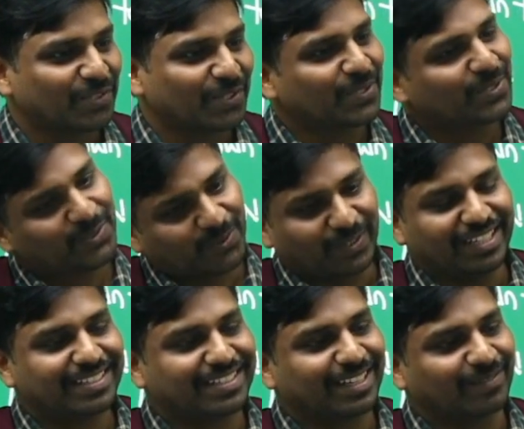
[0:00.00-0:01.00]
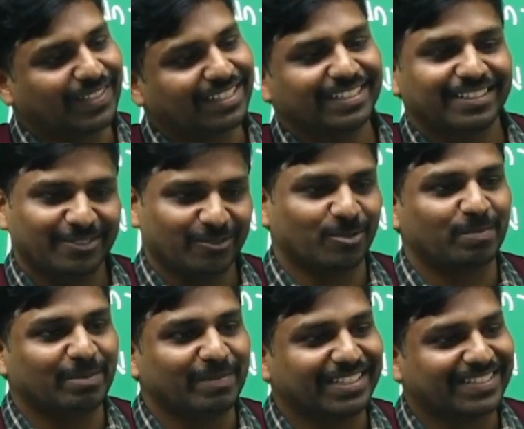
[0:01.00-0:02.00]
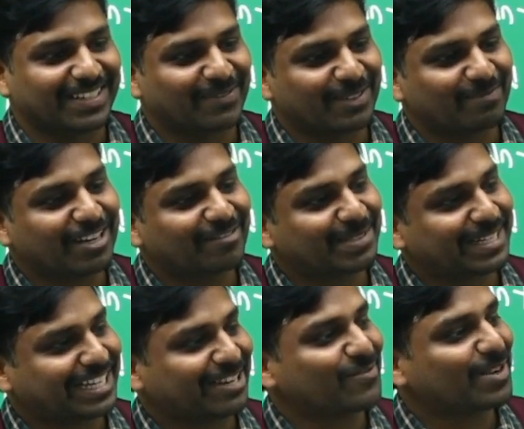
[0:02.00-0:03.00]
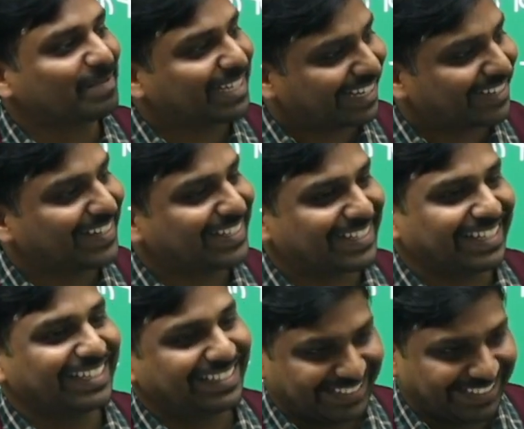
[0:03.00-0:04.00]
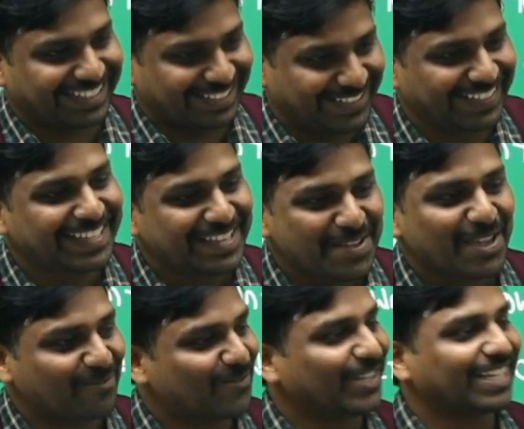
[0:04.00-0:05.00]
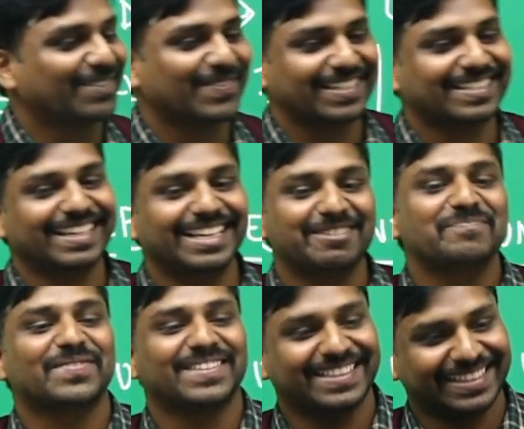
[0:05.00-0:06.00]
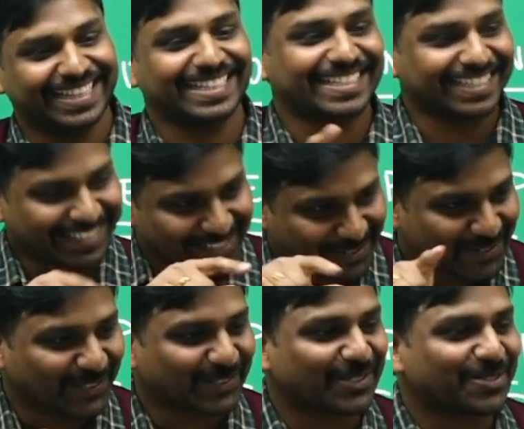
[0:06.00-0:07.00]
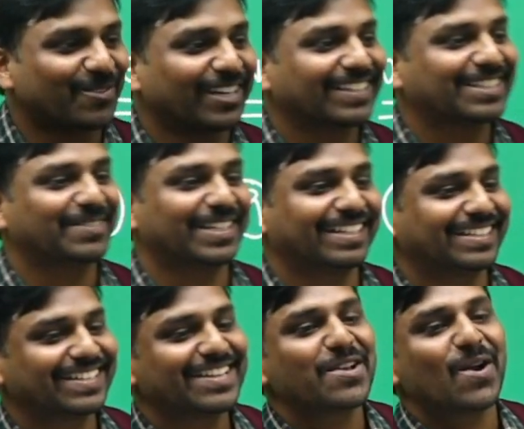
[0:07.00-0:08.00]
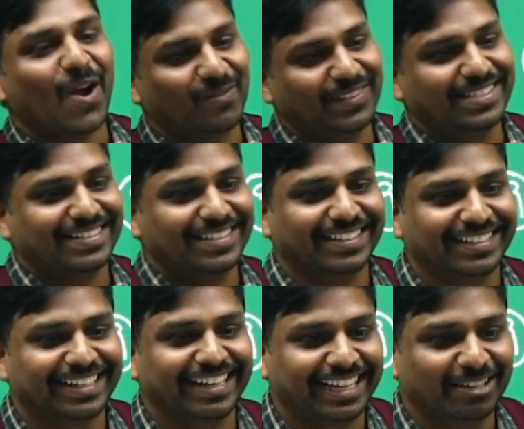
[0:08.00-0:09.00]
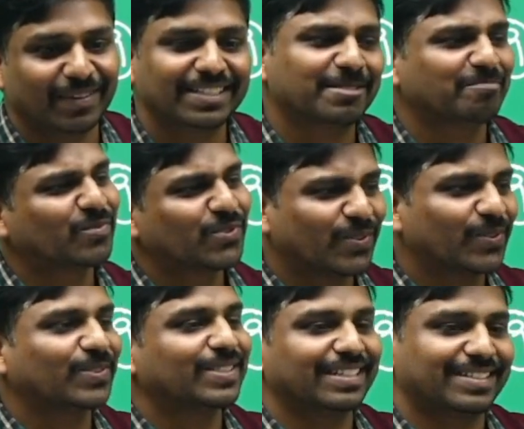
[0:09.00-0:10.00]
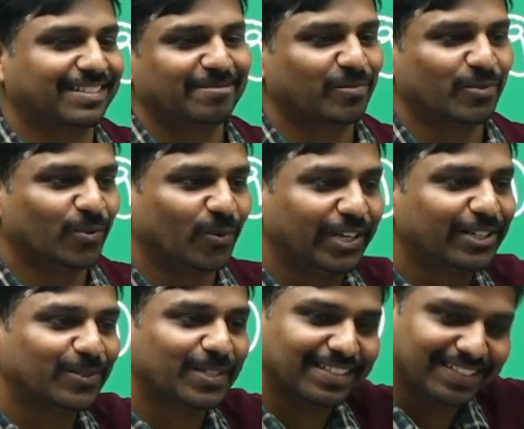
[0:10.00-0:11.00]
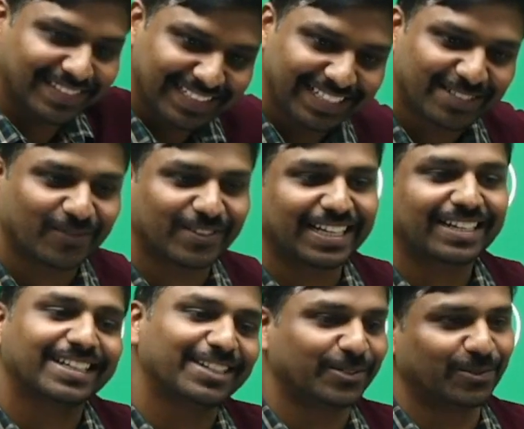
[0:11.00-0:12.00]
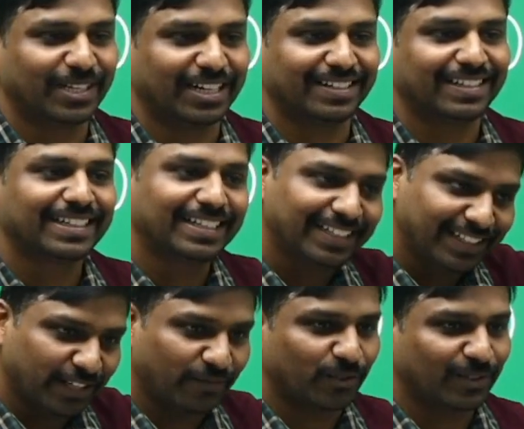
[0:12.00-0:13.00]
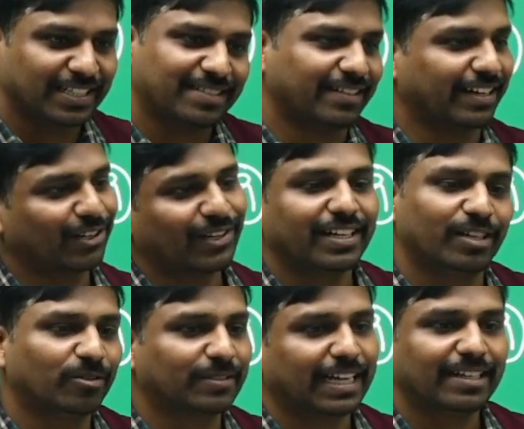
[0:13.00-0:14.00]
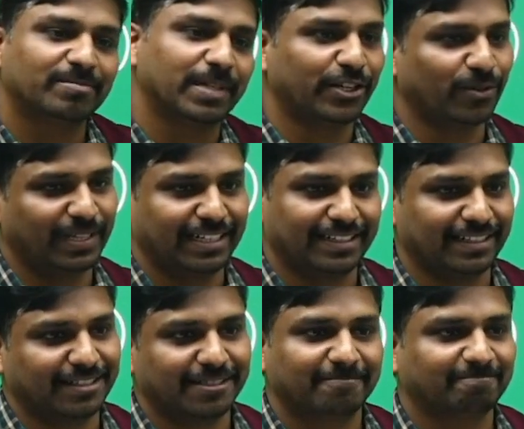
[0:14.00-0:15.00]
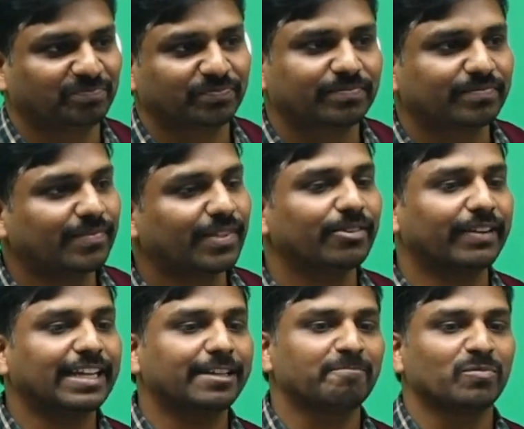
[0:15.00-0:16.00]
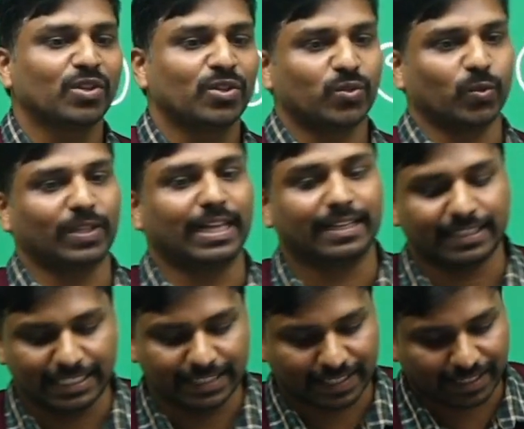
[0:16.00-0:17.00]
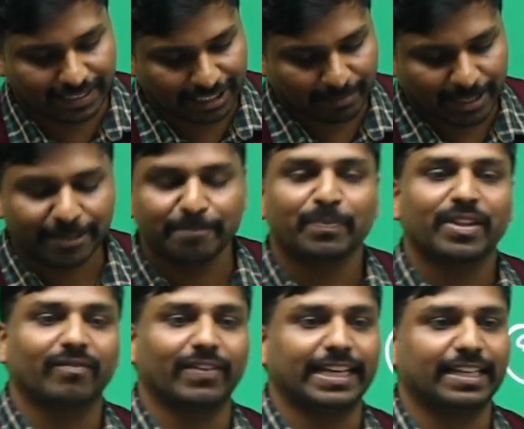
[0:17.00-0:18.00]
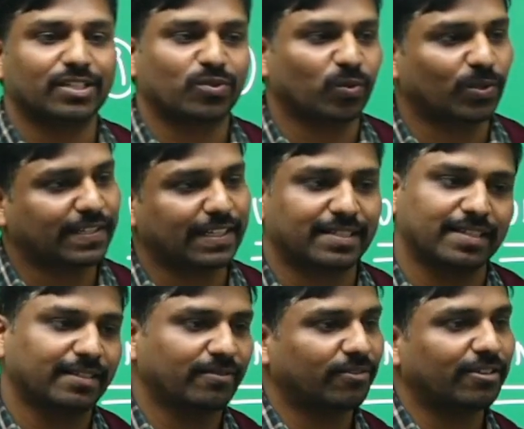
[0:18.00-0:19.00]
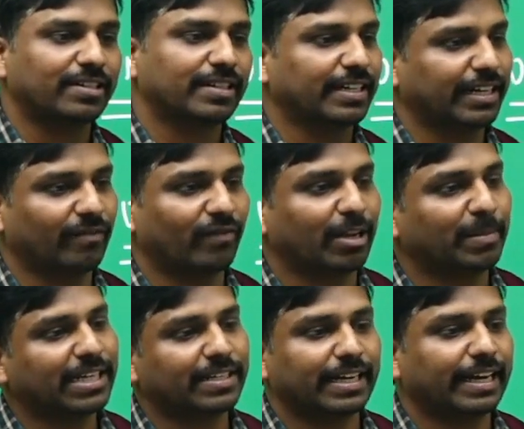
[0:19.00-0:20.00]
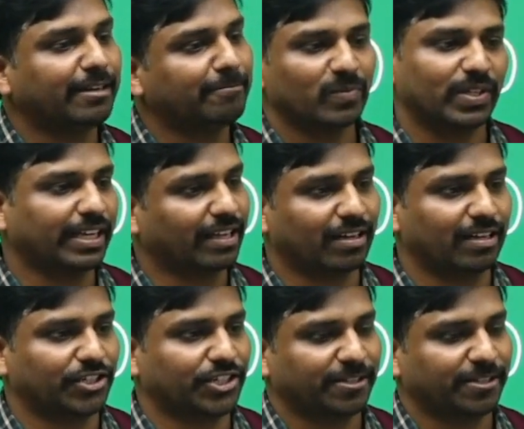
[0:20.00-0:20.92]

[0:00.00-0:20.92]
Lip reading: So instead of that, open Ministry of Environment Ecology, so that's MYFCC, then just go through what are the various offices are there likewise. So just no need to just sit for that and do that. If you just regularly look that, then you will get it, right? So that these are nothing but various sources for environment and ecology.